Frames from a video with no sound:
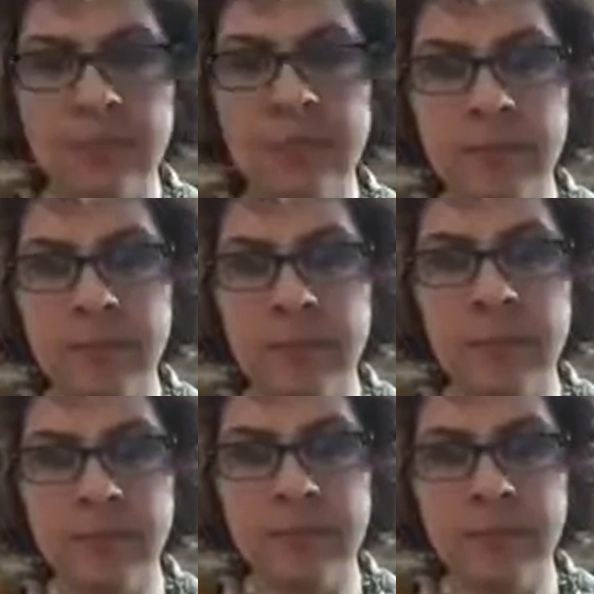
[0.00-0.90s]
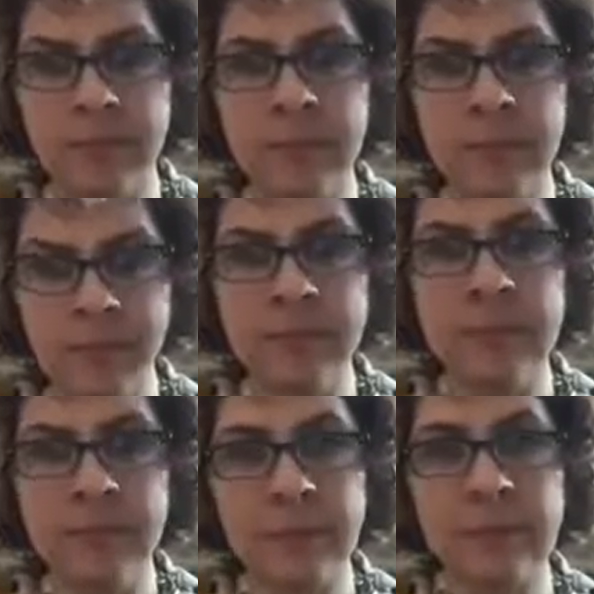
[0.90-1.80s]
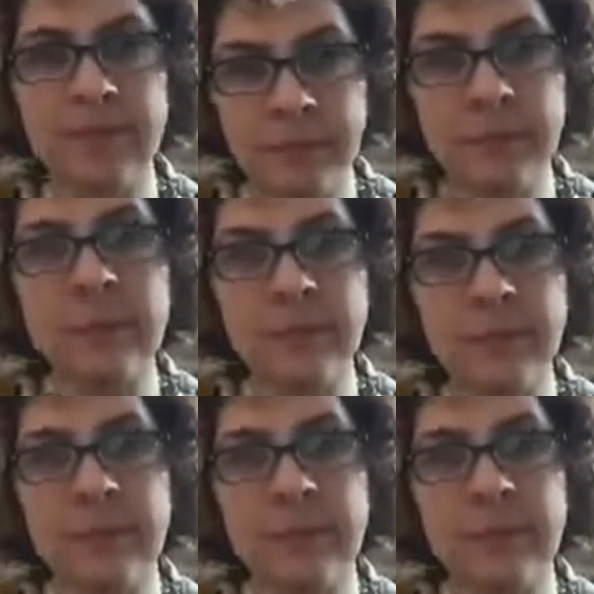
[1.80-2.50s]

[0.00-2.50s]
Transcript: a lot of investors are willing to fund along the